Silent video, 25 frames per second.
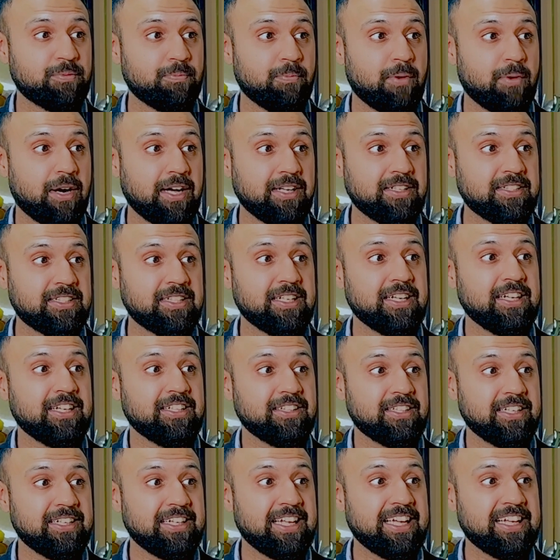months
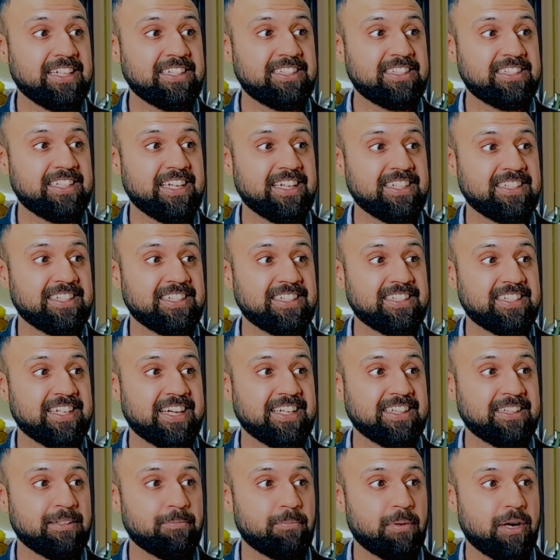the nail stays
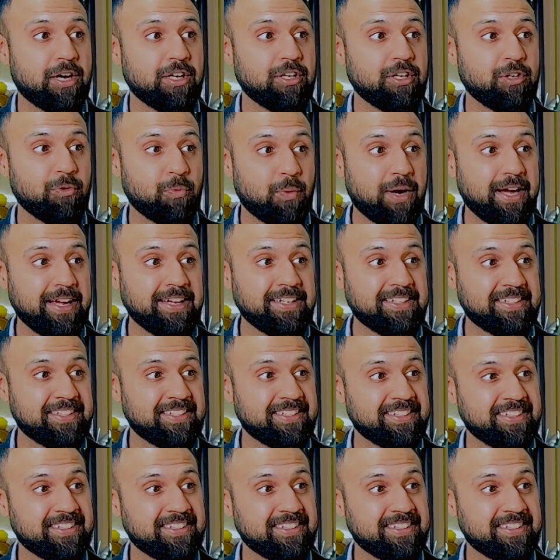inside the body, right?